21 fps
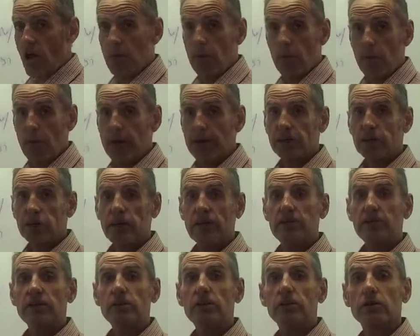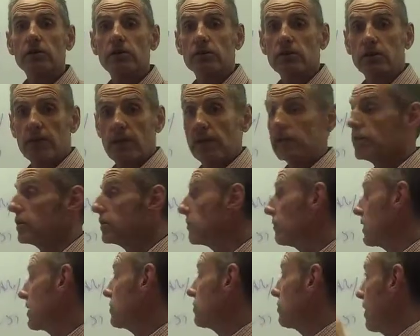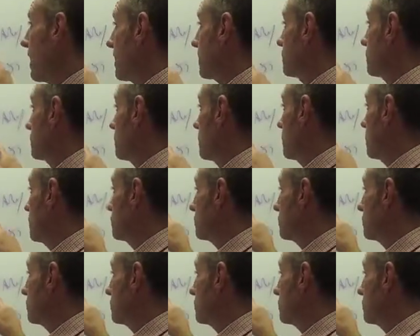operation of a discretionary trust.